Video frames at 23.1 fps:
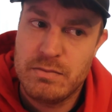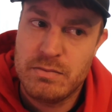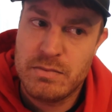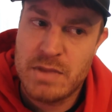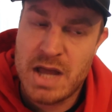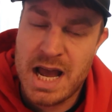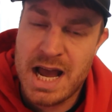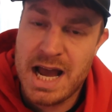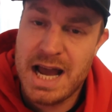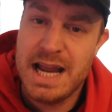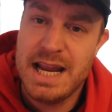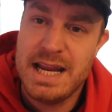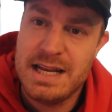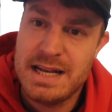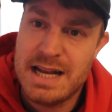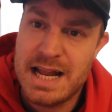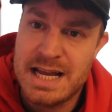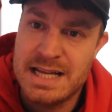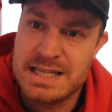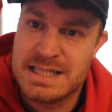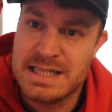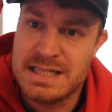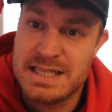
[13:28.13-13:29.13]

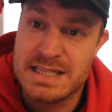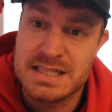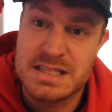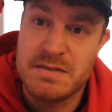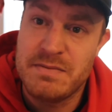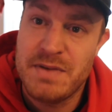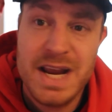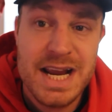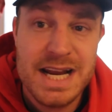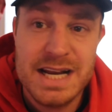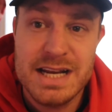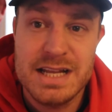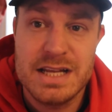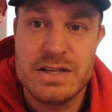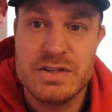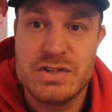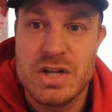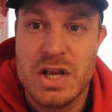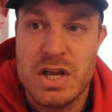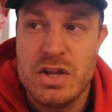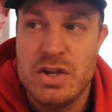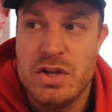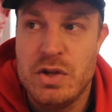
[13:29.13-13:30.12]
height as a
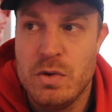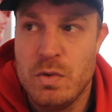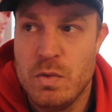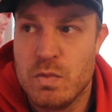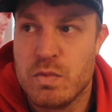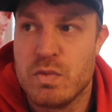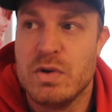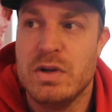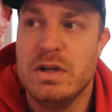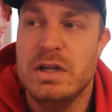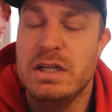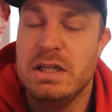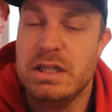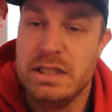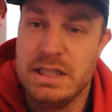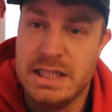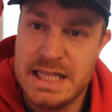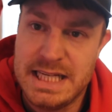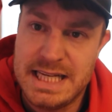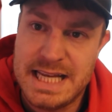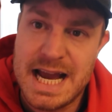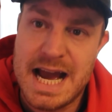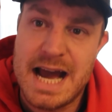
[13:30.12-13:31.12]
disadvantage, you
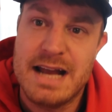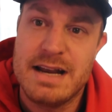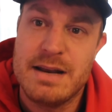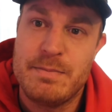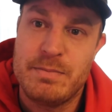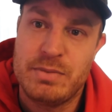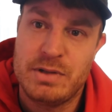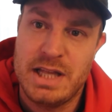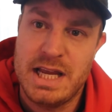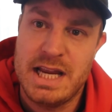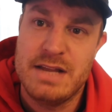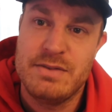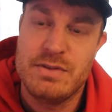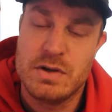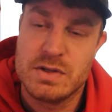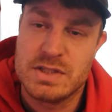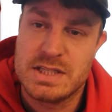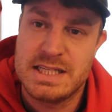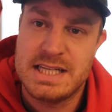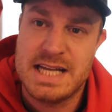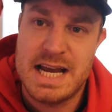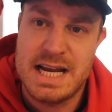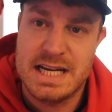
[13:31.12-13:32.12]
really got to plan
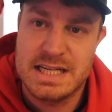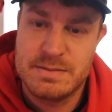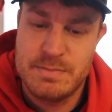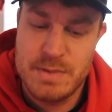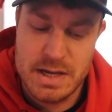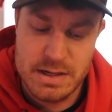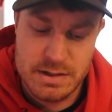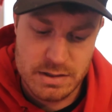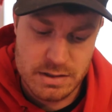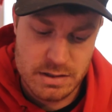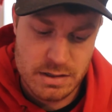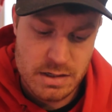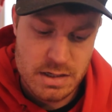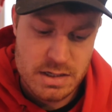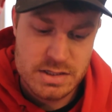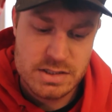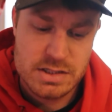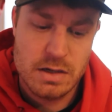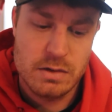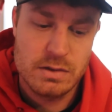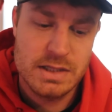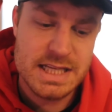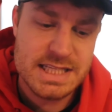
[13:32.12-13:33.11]
those attacks better.
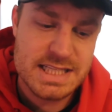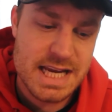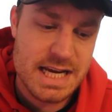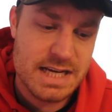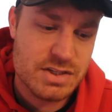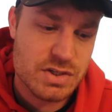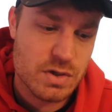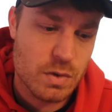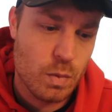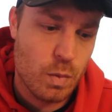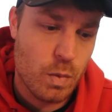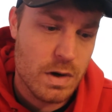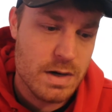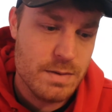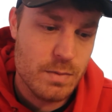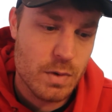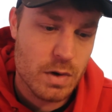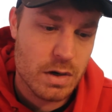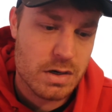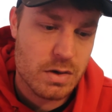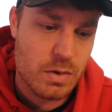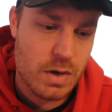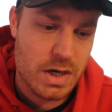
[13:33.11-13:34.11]
So let's answer one
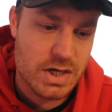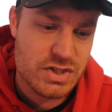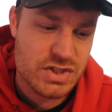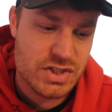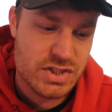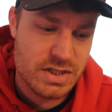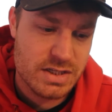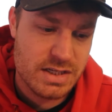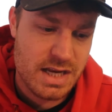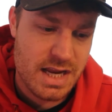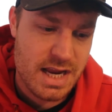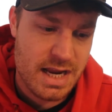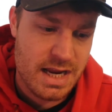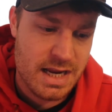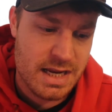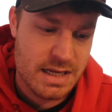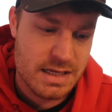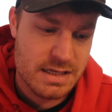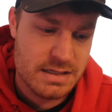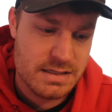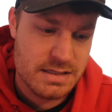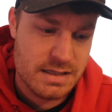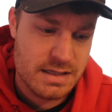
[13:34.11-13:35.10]
more question,
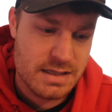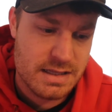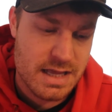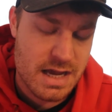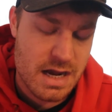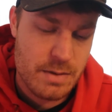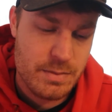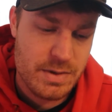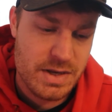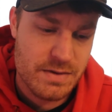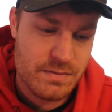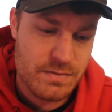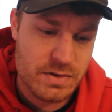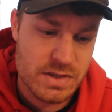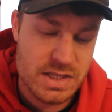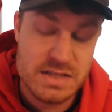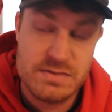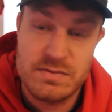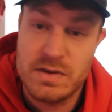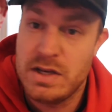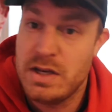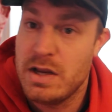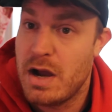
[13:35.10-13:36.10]
and that'll be it for
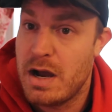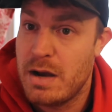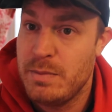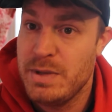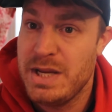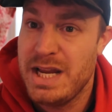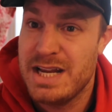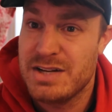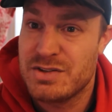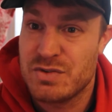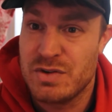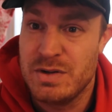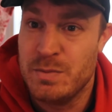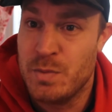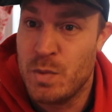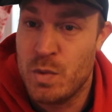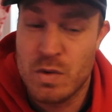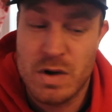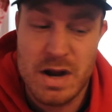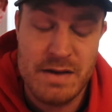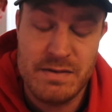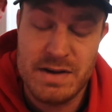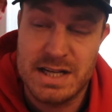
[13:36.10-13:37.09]
this video. I'll be answering
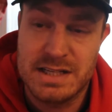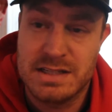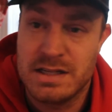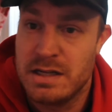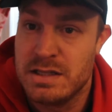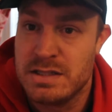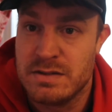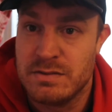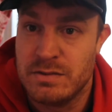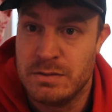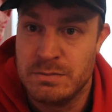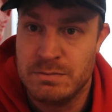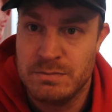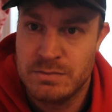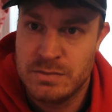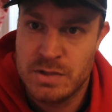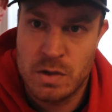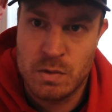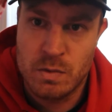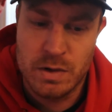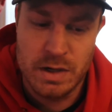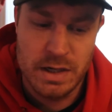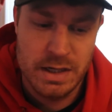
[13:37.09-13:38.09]
more. I've got tons of them,
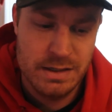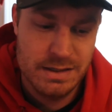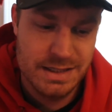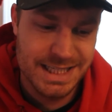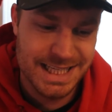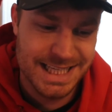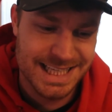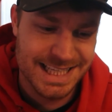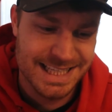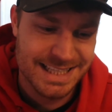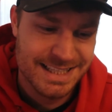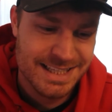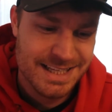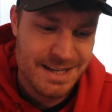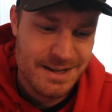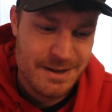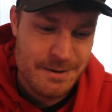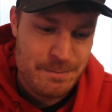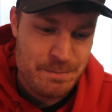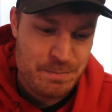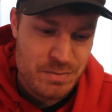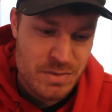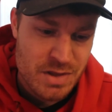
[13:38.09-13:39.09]
don't worry.
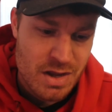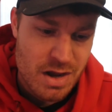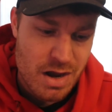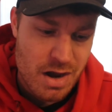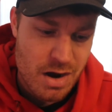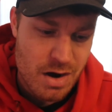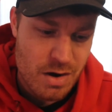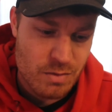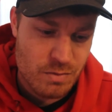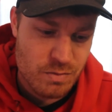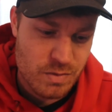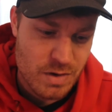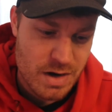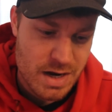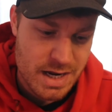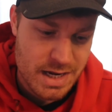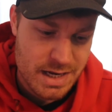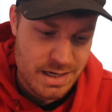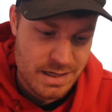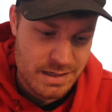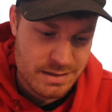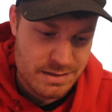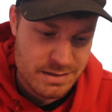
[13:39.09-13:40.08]
All
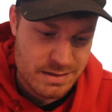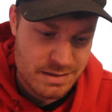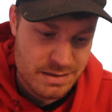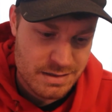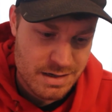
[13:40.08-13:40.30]
right,